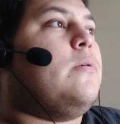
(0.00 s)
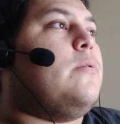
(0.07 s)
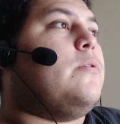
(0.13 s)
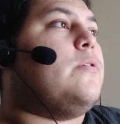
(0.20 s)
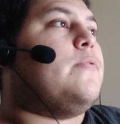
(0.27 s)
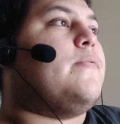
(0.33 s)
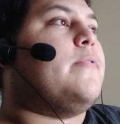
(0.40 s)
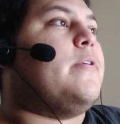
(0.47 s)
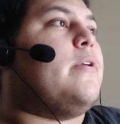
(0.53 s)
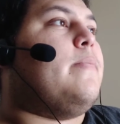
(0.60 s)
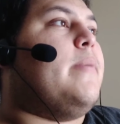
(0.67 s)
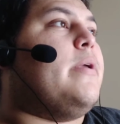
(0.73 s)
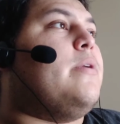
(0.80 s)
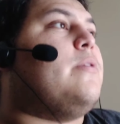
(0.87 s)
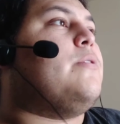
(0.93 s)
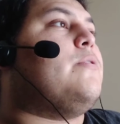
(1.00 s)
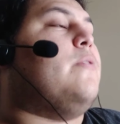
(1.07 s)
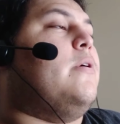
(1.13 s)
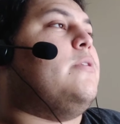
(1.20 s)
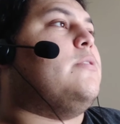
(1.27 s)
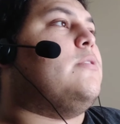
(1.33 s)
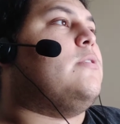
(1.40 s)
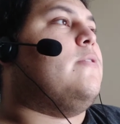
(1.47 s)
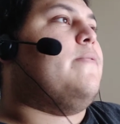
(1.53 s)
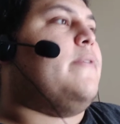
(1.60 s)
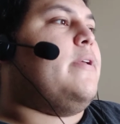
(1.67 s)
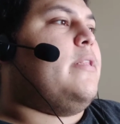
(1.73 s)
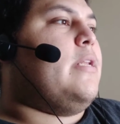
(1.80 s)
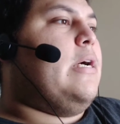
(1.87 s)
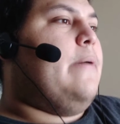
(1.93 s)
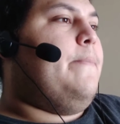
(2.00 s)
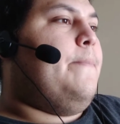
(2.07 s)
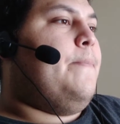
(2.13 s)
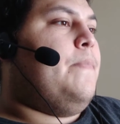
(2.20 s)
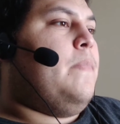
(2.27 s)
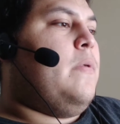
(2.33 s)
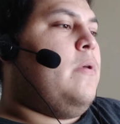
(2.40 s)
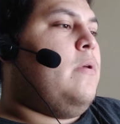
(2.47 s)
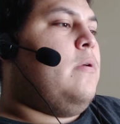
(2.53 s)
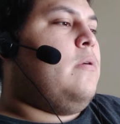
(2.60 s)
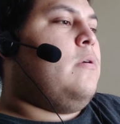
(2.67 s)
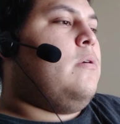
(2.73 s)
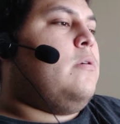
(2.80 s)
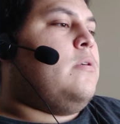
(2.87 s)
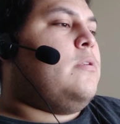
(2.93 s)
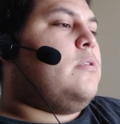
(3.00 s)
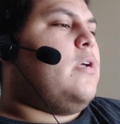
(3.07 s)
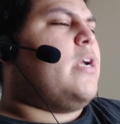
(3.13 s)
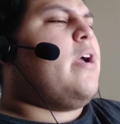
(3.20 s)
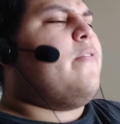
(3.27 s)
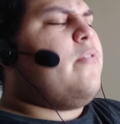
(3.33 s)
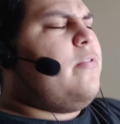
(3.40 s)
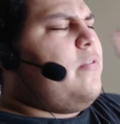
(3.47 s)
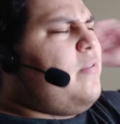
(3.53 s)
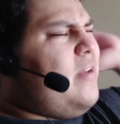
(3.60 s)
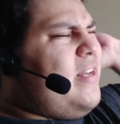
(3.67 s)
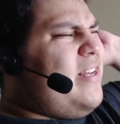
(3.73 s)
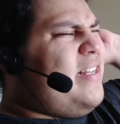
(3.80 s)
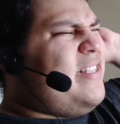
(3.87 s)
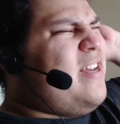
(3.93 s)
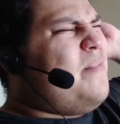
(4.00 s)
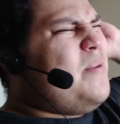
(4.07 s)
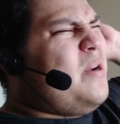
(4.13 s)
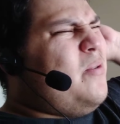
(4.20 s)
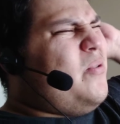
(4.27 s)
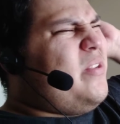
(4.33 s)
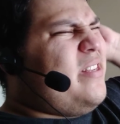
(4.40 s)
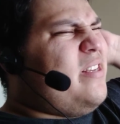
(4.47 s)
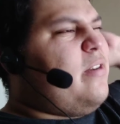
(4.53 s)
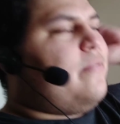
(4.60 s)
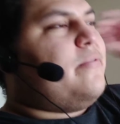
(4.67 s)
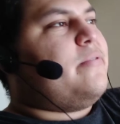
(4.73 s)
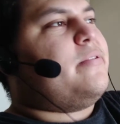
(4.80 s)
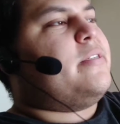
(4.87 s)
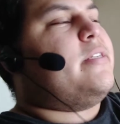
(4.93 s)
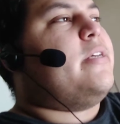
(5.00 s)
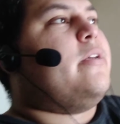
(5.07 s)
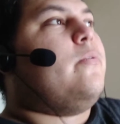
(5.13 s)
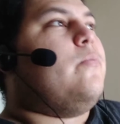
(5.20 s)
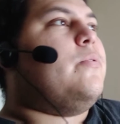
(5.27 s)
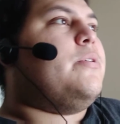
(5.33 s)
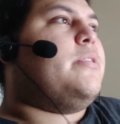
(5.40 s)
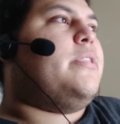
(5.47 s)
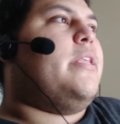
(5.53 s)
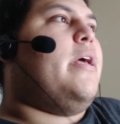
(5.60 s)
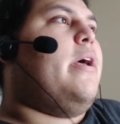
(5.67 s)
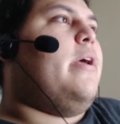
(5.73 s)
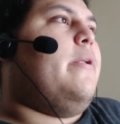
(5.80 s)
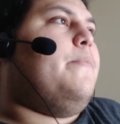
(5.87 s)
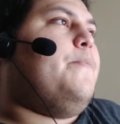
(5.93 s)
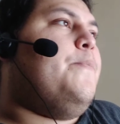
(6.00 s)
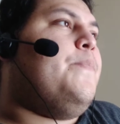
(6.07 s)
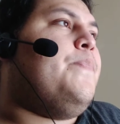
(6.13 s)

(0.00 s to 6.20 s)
just for like making shards and stuff like that. So I cover a uh, topic I wanted to cover today was that